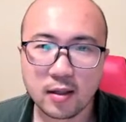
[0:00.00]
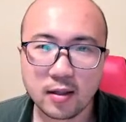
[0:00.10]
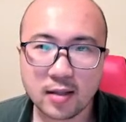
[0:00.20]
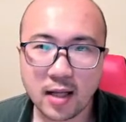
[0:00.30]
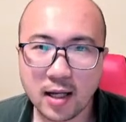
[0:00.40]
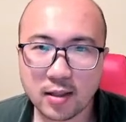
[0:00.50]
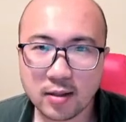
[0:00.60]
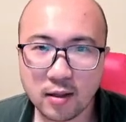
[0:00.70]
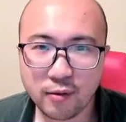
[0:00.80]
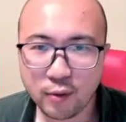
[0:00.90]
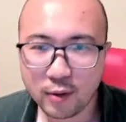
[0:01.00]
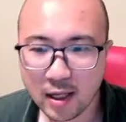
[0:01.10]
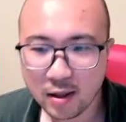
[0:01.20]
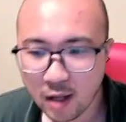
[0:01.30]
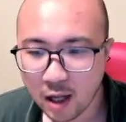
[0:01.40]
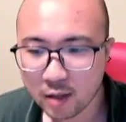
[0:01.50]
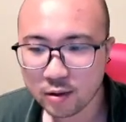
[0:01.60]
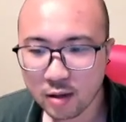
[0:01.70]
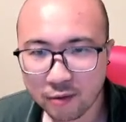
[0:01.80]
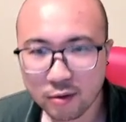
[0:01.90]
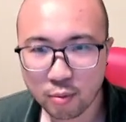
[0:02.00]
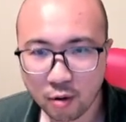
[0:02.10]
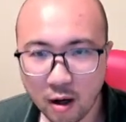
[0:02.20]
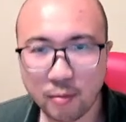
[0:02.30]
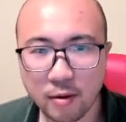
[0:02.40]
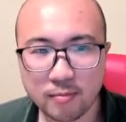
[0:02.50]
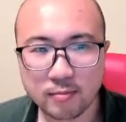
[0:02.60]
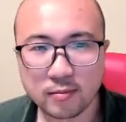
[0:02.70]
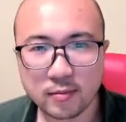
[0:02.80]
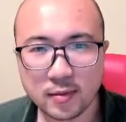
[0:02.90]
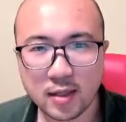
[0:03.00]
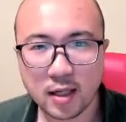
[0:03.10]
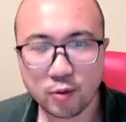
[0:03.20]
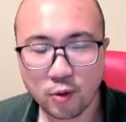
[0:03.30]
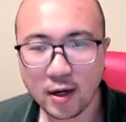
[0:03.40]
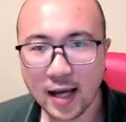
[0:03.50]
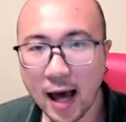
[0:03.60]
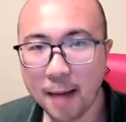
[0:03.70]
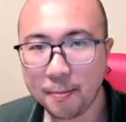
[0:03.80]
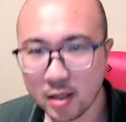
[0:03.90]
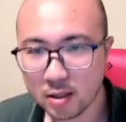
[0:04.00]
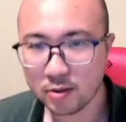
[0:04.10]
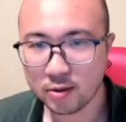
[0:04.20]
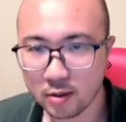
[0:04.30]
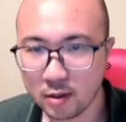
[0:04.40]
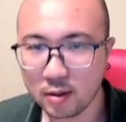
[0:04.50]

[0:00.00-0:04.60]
that if you cannot solve the problem, that usually happens.